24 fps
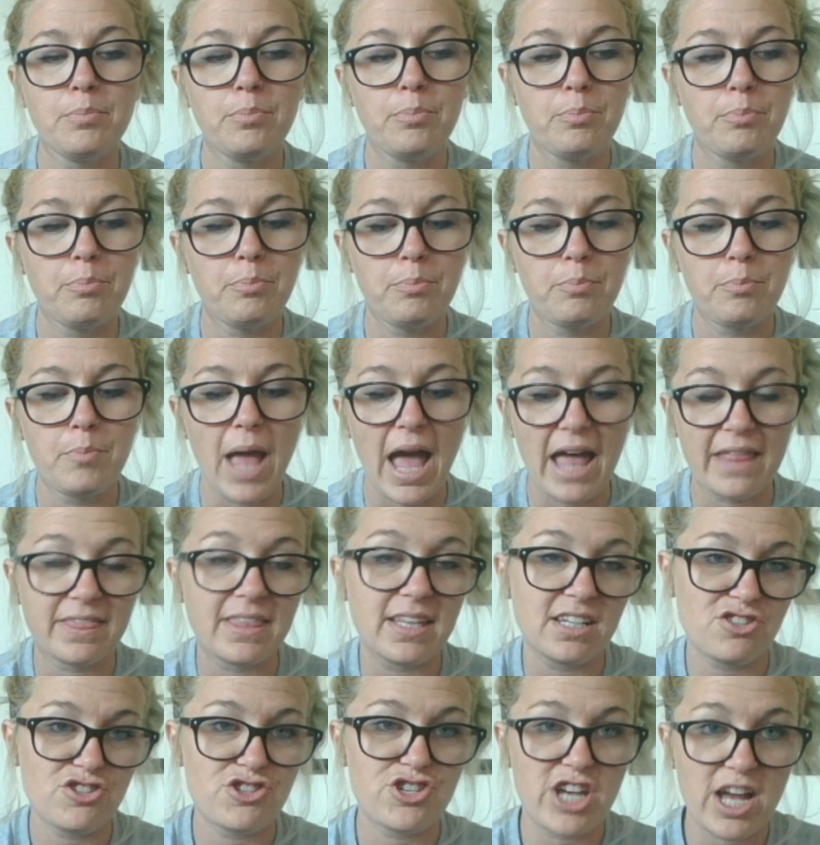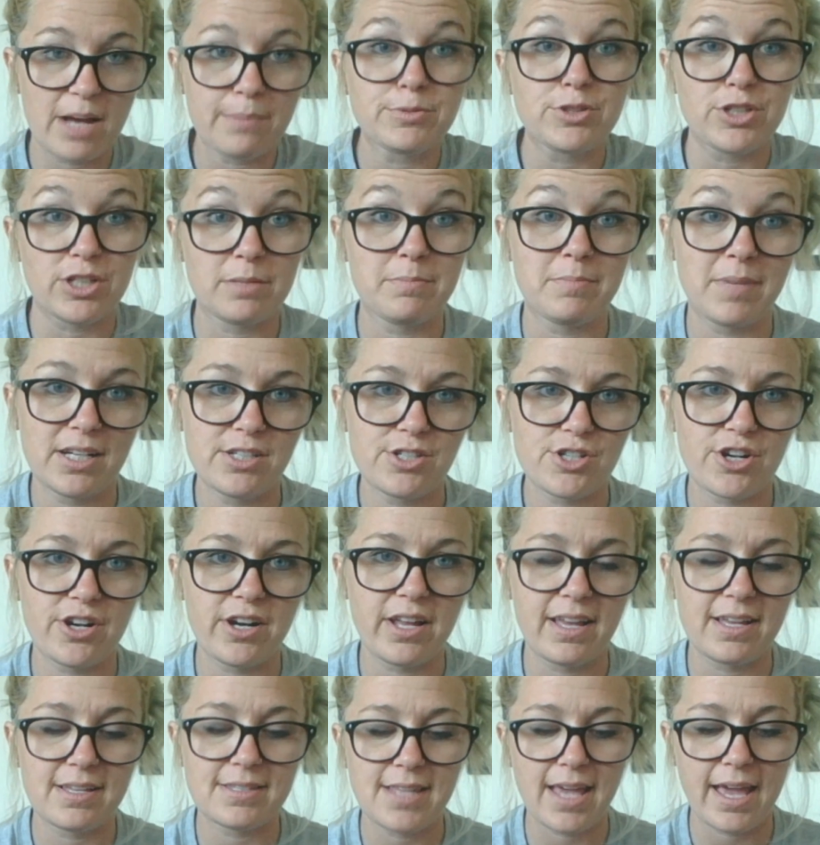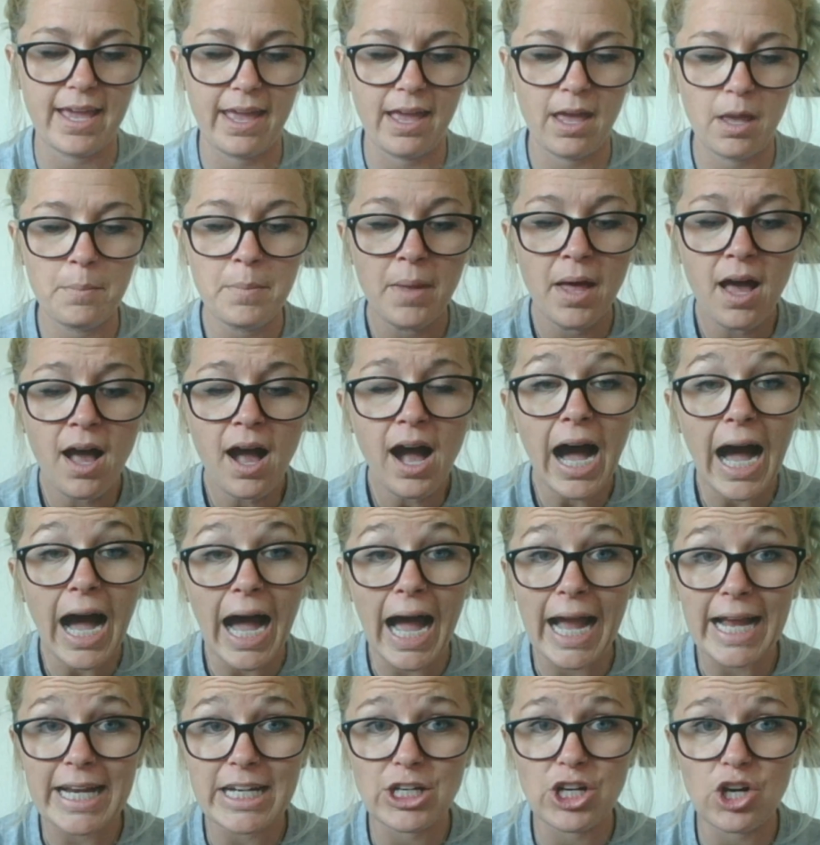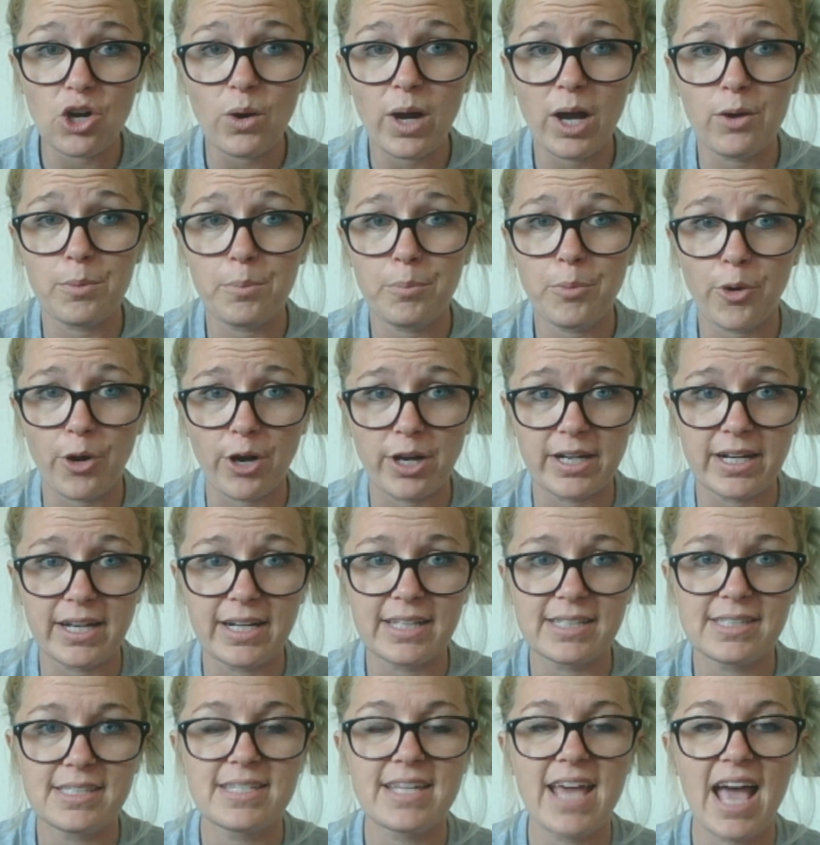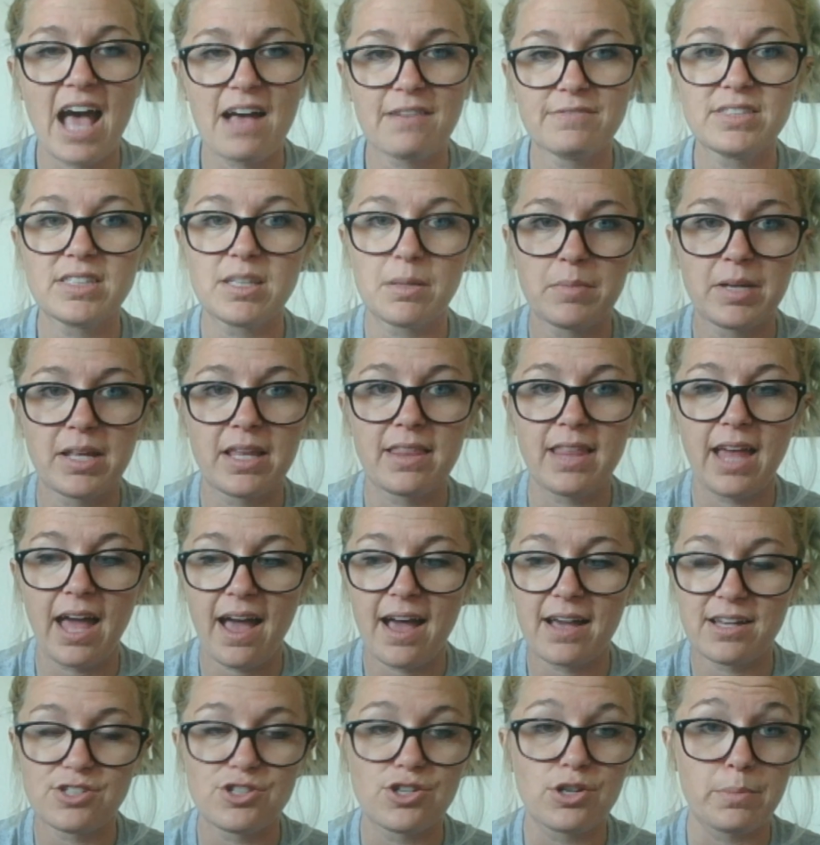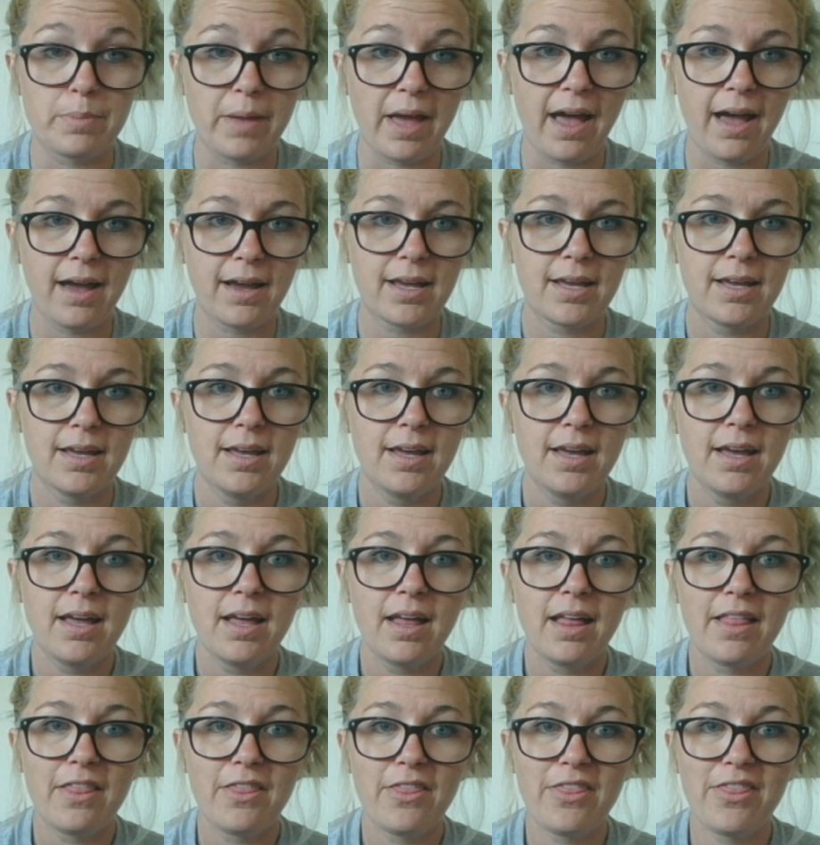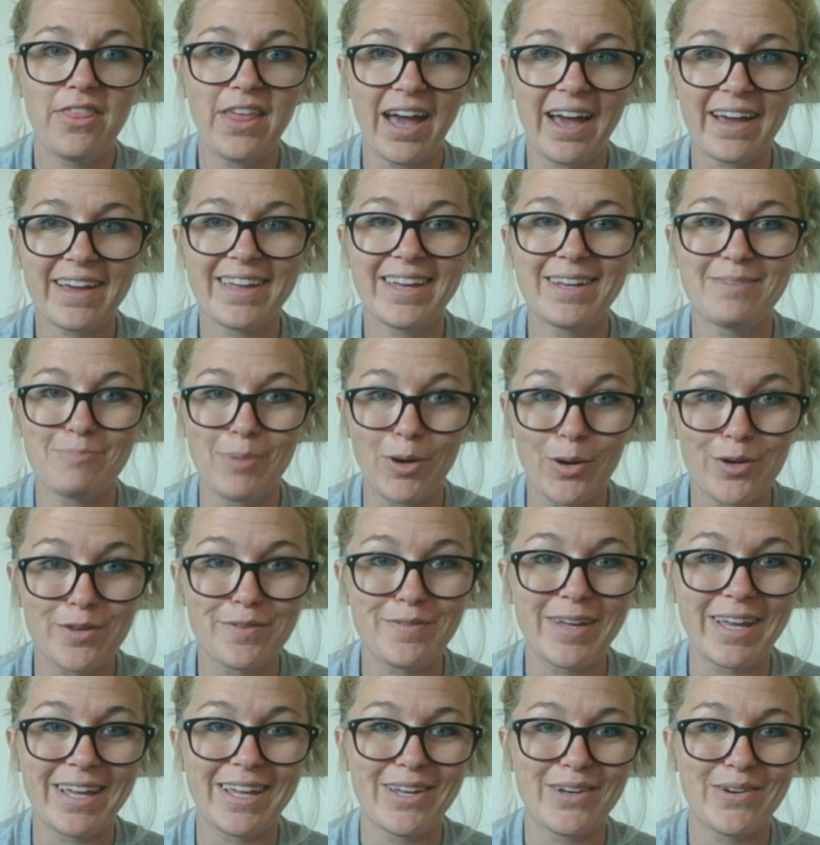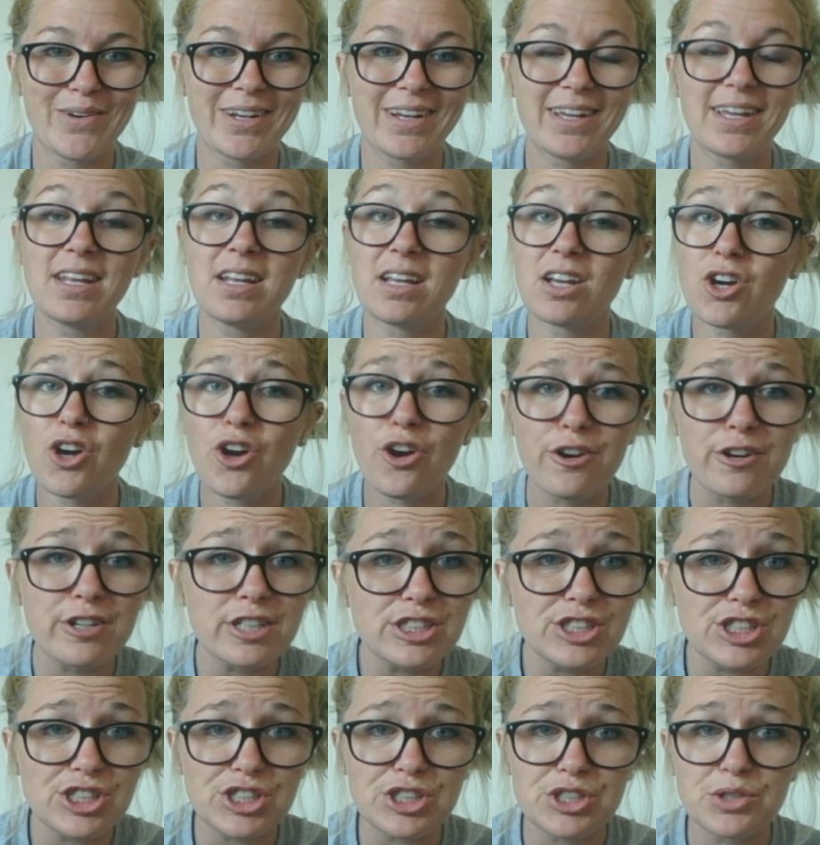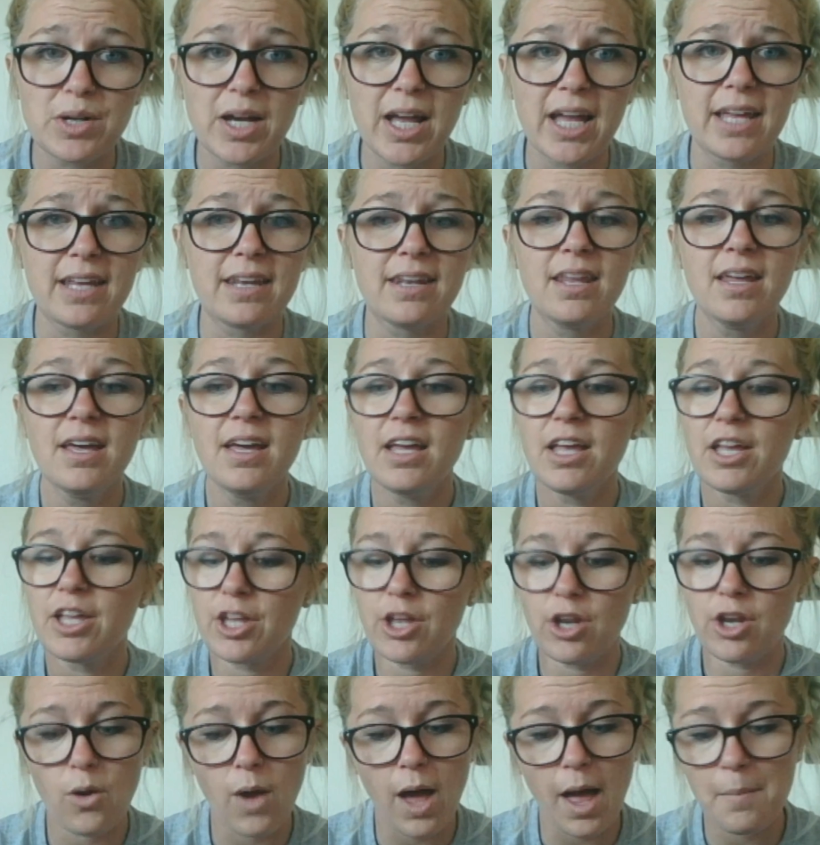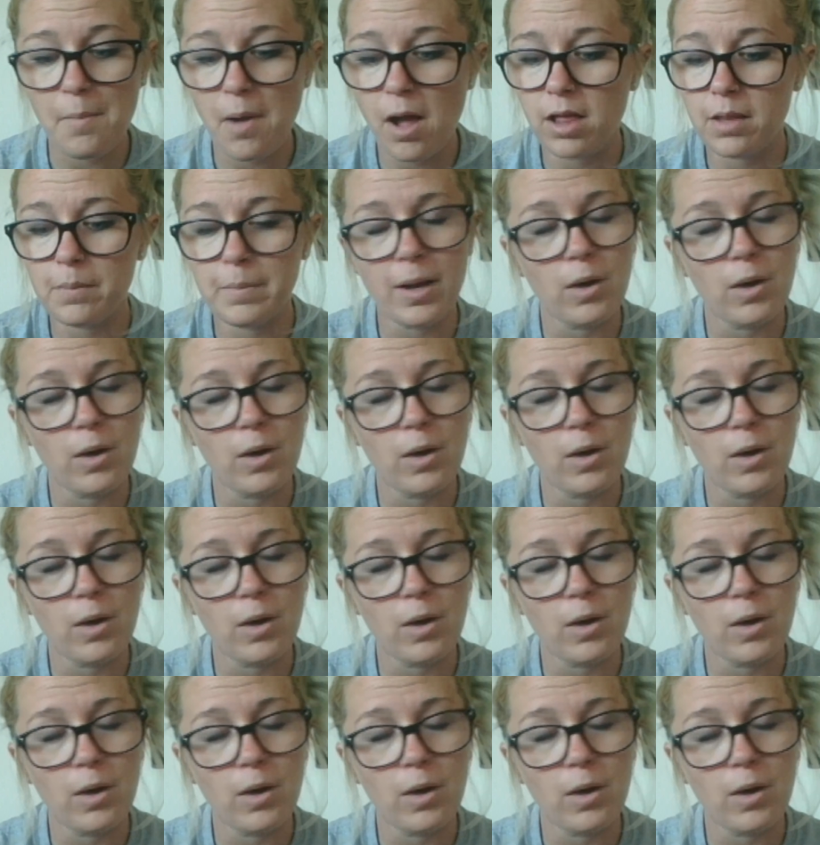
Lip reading: at this chapter in my journey as I am, I know how important it is to have somebody that has your back, that can motivate you and can encourage you. And, you know, I'm all about women